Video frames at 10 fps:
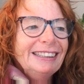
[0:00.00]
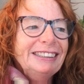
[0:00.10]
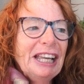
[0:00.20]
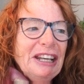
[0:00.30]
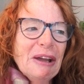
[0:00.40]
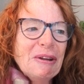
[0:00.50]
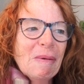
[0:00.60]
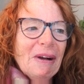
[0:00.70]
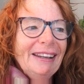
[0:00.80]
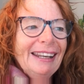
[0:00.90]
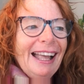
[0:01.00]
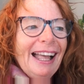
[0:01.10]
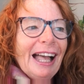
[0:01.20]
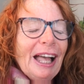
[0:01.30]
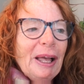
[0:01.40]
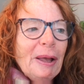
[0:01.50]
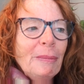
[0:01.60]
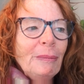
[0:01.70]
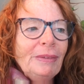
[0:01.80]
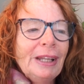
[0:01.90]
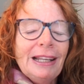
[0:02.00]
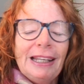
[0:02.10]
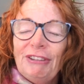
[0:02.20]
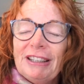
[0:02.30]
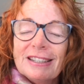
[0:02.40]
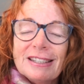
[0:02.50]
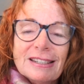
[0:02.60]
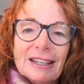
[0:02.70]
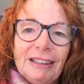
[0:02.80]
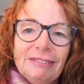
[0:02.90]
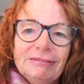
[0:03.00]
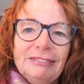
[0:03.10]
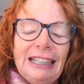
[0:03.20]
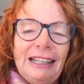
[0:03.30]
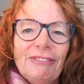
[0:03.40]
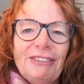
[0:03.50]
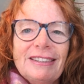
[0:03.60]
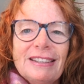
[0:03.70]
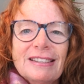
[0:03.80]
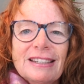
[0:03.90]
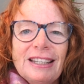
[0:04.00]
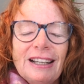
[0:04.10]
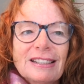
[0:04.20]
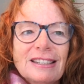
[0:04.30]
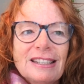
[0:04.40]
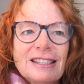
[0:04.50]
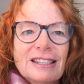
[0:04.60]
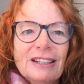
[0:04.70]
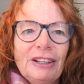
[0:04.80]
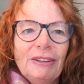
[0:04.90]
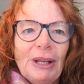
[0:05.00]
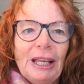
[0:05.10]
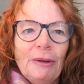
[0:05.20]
So no, you weren't. Lovely sister, really lovely sister, younger sister,